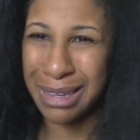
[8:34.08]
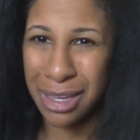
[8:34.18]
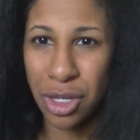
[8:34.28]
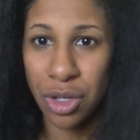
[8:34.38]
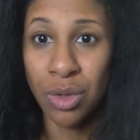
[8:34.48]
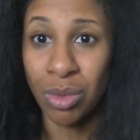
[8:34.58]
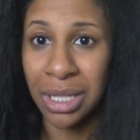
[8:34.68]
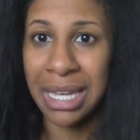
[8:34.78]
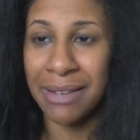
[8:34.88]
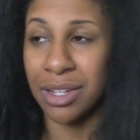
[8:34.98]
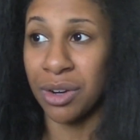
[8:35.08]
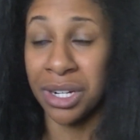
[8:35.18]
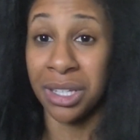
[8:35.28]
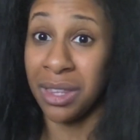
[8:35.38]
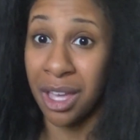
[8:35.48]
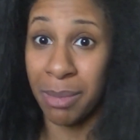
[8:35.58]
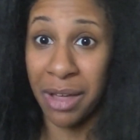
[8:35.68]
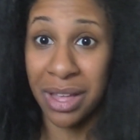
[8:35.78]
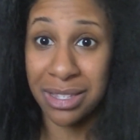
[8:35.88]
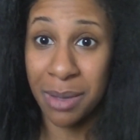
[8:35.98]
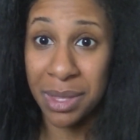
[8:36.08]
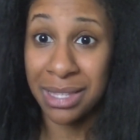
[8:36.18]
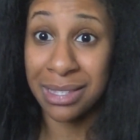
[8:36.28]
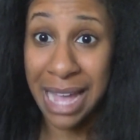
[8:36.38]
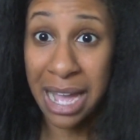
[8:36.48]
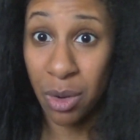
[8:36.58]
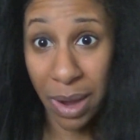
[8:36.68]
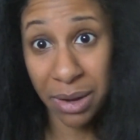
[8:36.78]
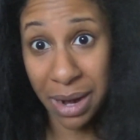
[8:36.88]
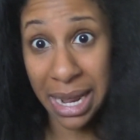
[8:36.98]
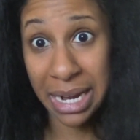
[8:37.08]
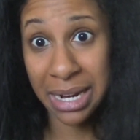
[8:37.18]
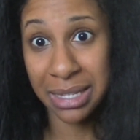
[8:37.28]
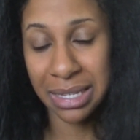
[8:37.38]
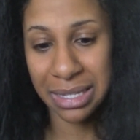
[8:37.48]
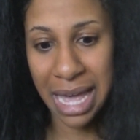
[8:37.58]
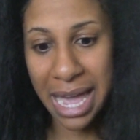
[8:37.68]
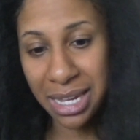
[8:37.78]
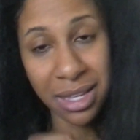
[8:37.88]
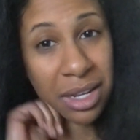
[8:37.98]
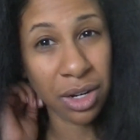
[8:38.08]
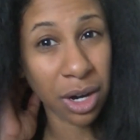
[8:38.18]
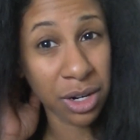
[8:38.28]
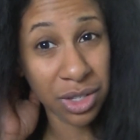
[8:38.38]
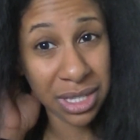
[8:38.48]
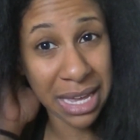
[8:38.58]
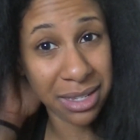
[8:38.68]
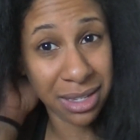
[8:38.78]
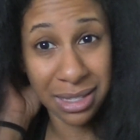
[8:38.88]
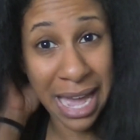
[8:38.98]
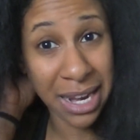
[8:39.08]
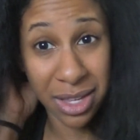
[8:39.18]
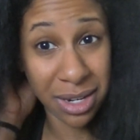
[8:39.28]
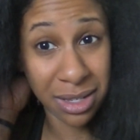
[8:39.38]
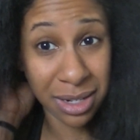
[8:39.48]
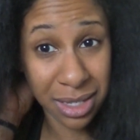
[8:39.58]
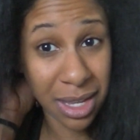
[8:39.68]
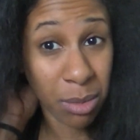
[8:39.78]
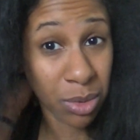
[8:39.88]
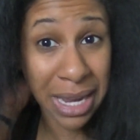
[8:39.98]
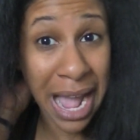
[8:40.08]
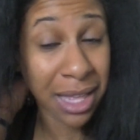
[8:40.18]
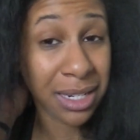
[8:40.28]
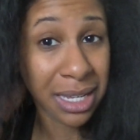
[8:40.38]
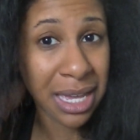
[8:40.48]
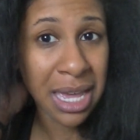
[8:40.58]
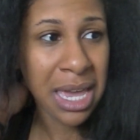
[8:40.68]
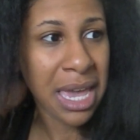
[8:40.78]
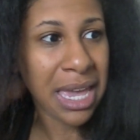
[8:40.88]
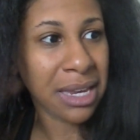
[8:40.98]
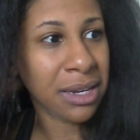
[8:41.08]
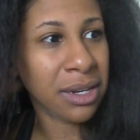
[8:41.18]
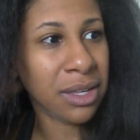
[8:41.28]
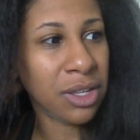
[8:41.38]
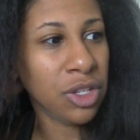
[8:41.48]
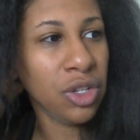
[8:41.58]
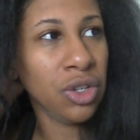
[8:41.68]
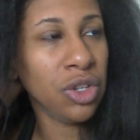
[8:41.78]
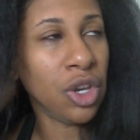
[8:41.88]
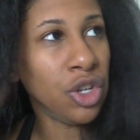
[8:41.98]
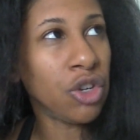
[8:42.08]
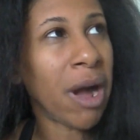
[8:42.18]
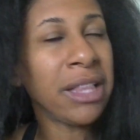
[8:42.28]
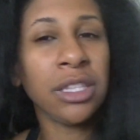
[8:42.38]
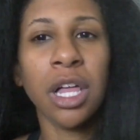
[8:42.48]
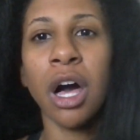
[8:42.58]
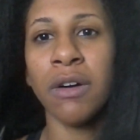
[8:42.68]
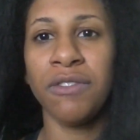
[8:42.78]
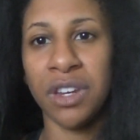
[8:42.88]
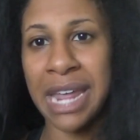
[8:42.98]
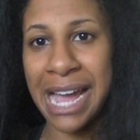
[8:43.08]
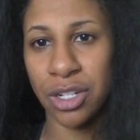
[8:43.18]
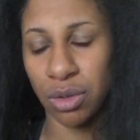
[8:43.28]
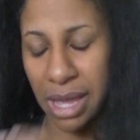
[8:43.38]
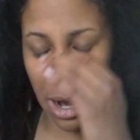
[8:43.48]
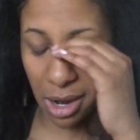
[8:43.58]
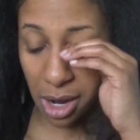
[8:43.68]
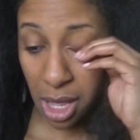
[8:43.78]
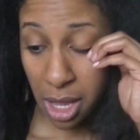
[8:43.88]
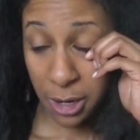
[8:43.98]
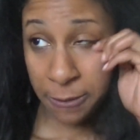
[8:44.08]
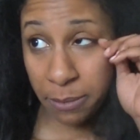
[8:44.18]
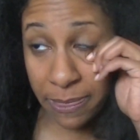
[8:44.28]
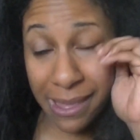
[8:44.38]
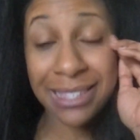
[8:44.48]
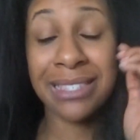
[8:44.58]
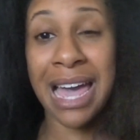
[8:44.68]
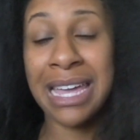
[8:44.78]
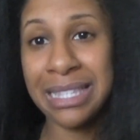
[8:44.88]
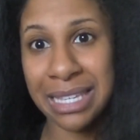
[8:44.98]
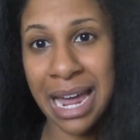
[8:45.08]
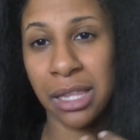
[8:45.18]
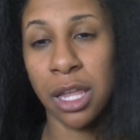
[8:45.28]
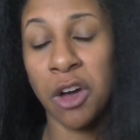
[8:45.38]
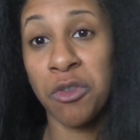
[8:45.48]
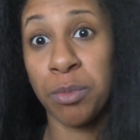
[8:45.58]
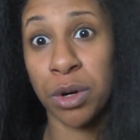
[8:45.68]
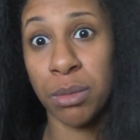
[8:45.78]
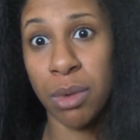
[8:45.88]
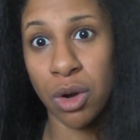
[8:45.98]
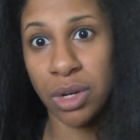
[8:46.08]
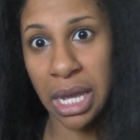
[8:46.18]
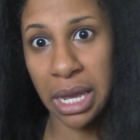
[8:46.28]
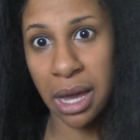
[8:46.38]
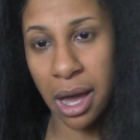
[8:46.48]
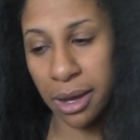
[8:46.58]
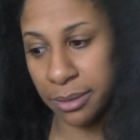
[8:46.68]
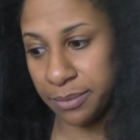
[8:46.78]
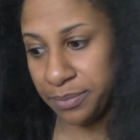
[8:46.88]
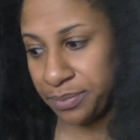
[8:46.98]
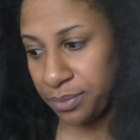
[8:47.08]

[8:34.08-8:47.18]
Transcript: you know, you really have to critically think about that. Something's not quite right. And a society that encourages that, a society that doesn't accept reality. And, you know, I love the natural hair sites, and I love promoting um,